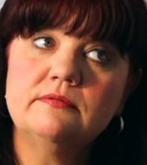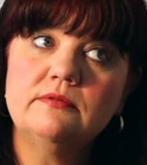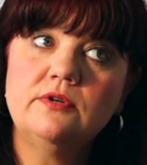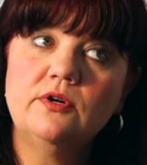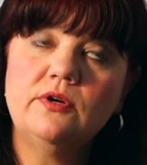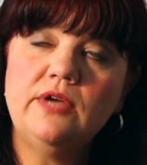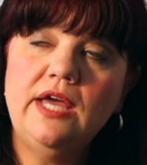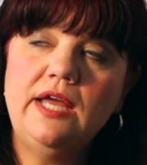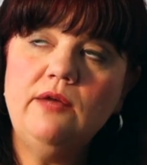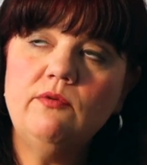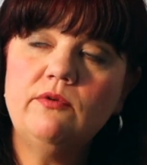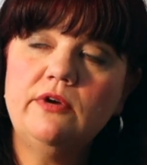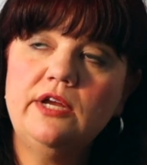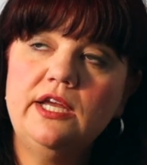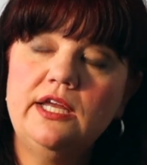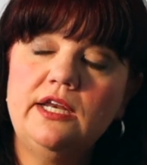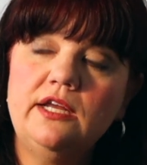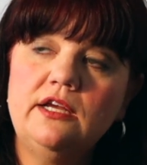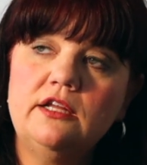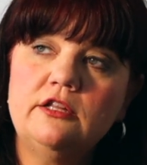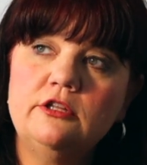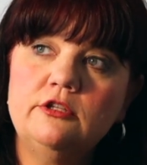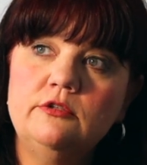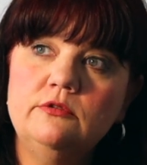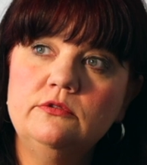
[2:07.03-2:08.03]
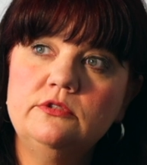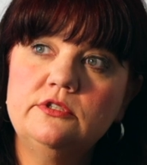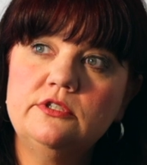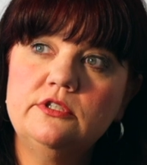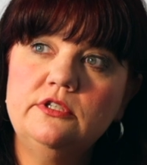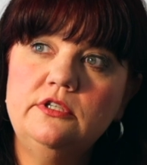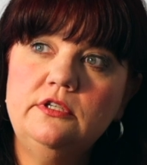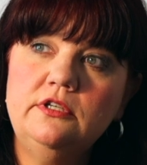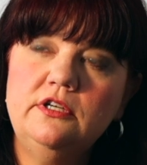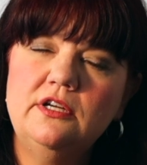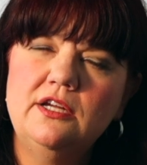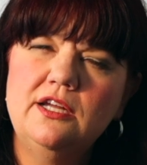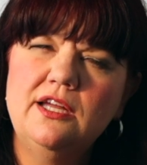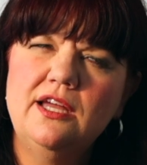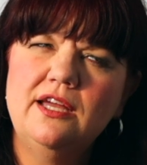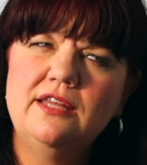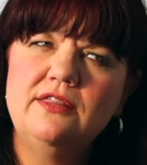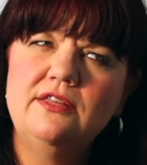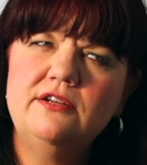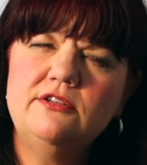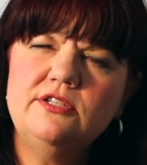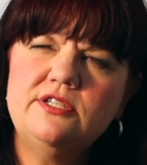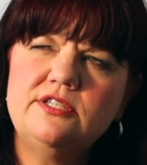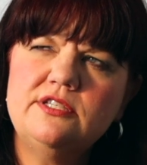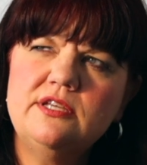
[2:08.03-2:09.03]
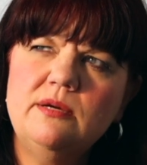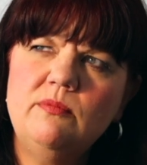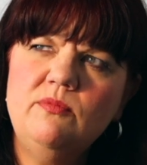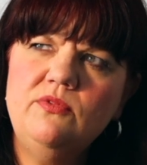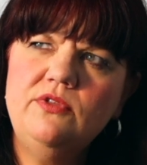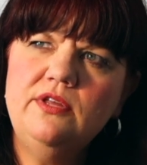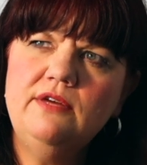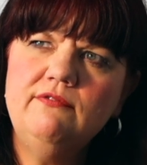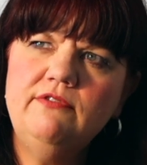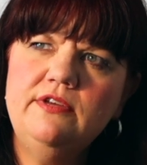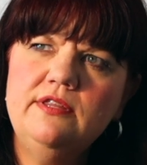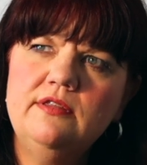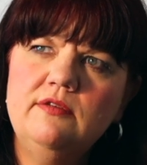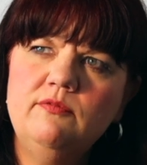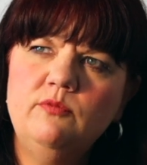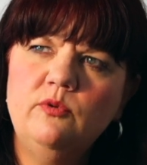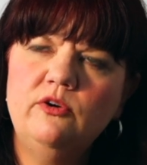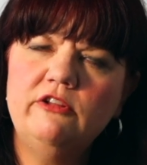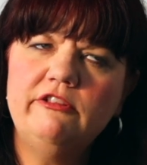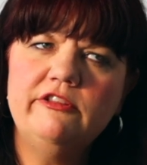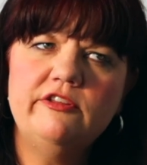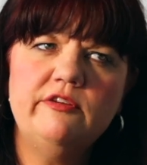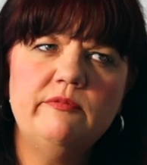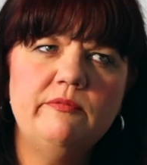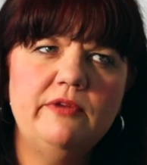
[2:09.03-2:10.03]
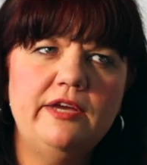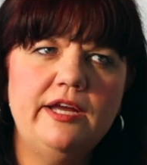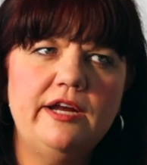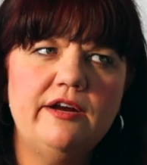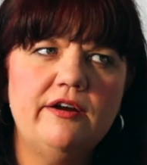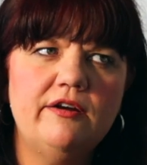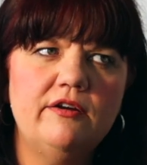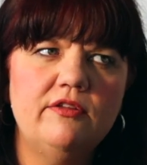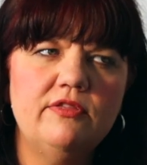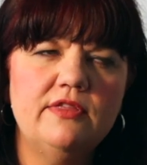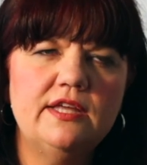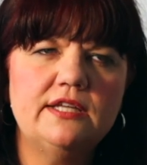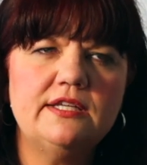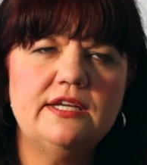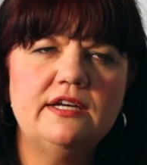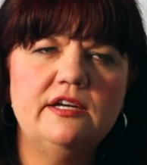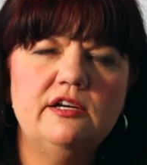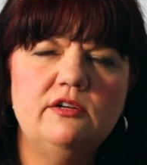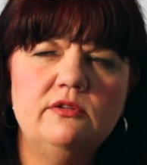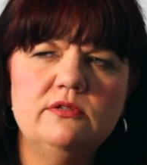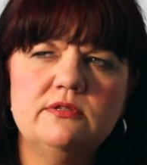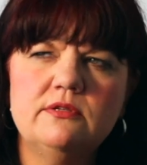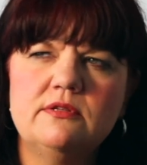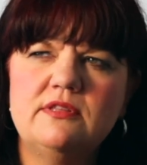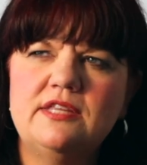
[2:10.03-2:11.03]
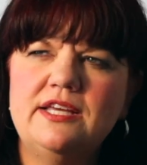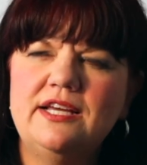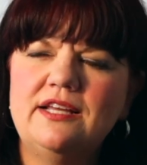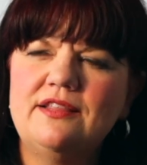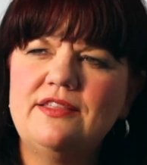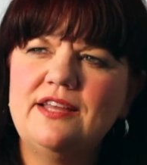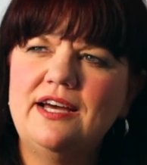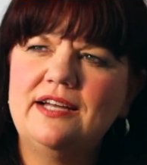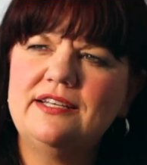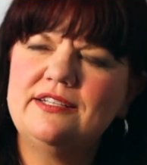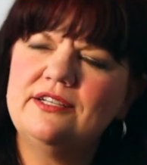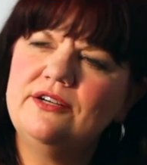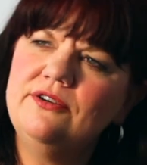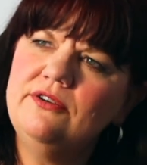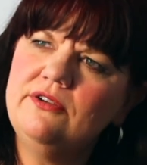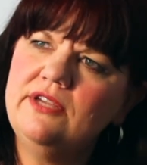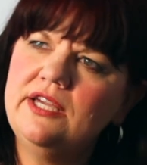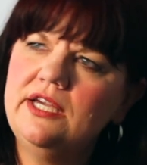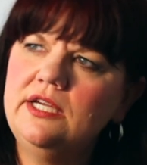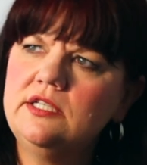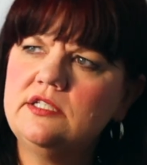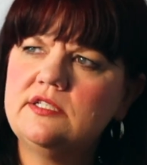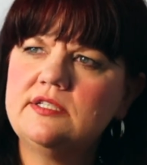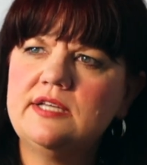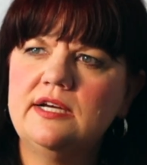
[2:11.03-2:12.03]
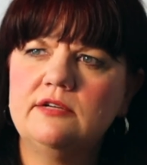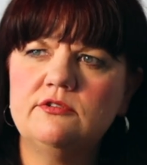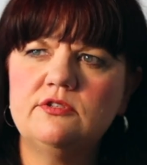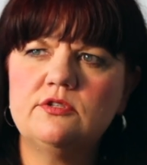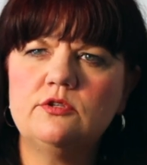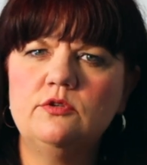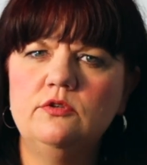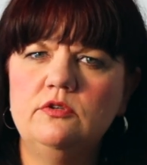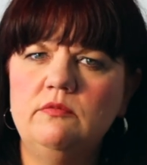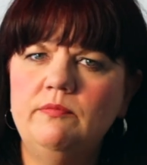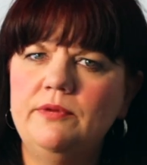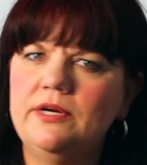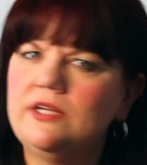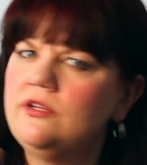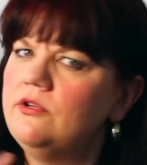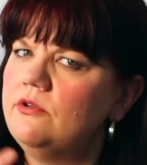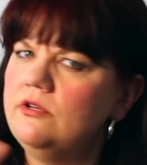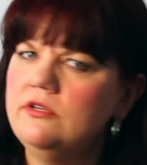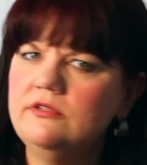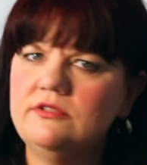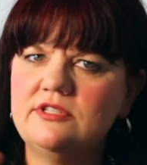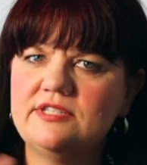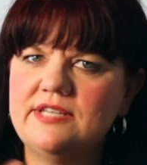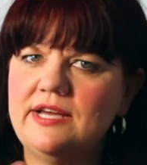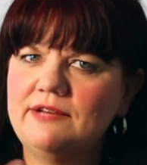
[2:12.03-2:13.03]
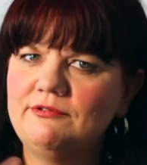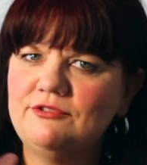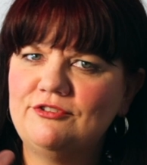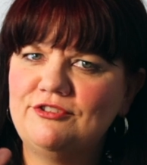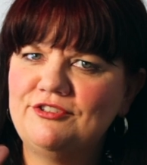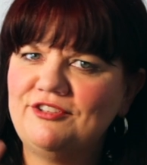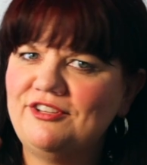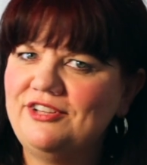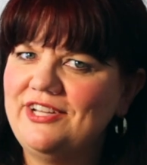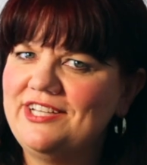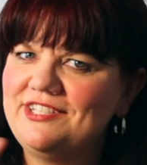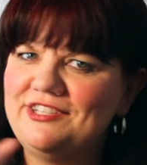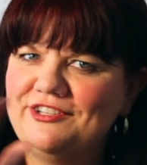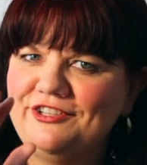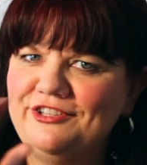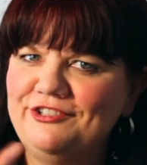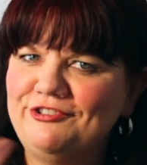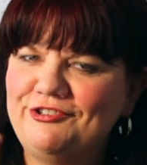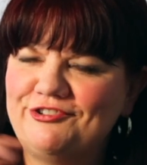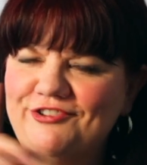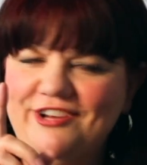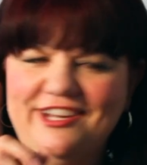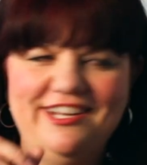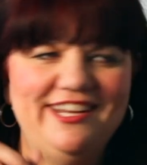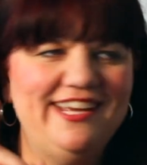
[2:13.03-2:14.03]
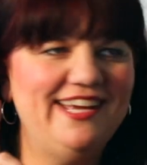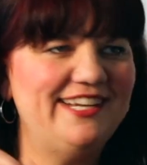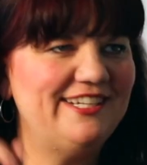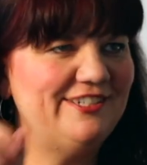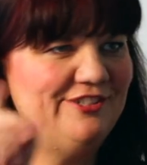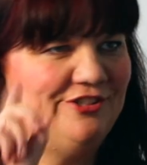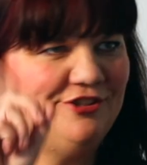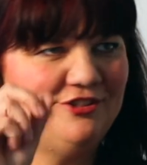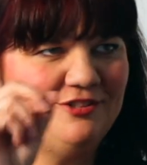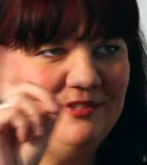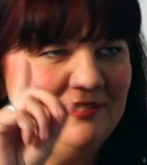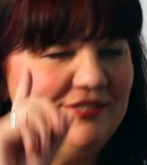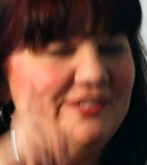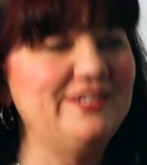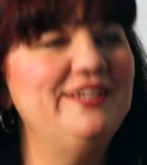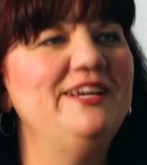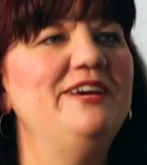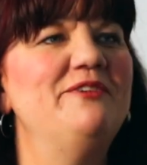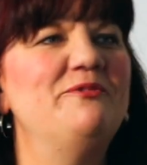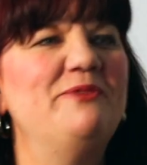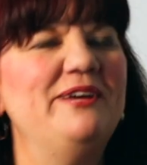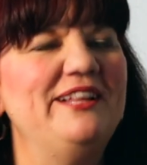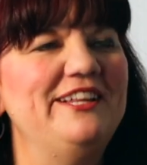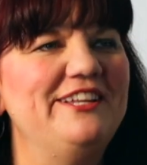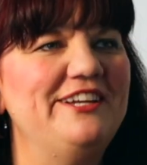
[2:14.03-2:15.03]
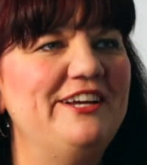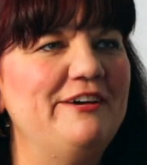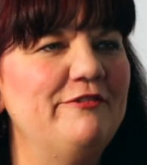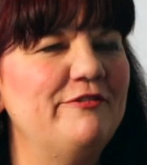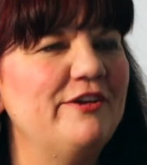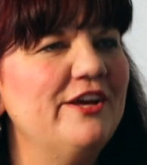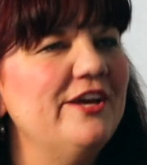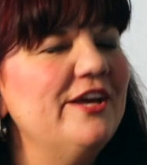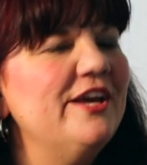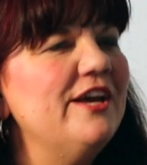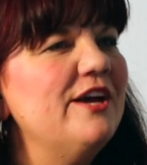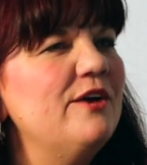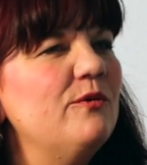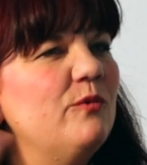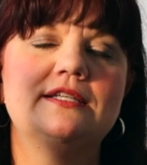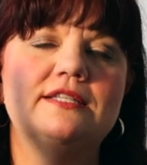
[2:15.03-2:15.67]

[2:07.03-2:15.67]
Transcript: Okay, we're getting closer. There's something with the volume here that I also think that, okay, it sounds good, but you don't sound classically trained yet, not well enough.